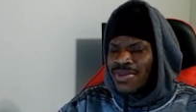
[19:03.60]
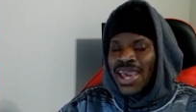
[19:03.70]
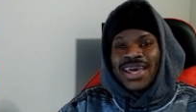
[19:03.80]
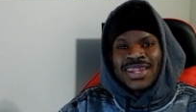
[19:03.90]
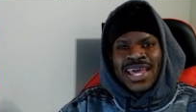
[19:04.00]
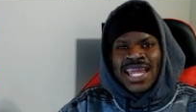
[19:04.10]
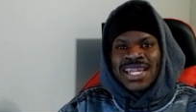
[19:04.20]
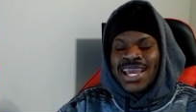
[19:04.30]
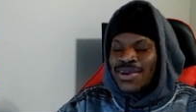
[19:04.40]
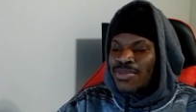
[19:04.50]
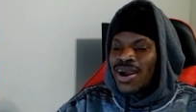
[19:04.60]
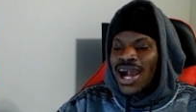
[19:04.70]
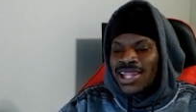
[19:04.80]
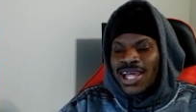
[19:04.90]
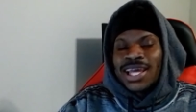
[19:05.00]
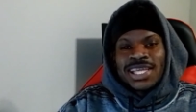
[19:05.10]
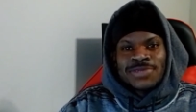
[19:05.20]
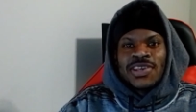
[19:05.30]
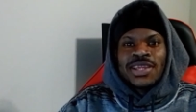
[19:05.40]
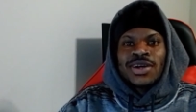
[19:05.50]
Man, that... Bro, I love
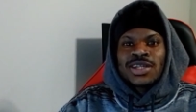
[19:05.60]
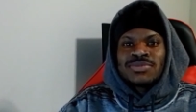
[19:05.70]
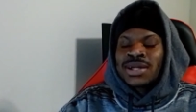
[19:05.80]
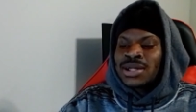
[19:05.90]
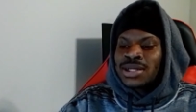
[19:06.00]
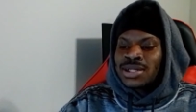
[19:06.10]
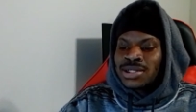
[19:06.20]
these videos, bro.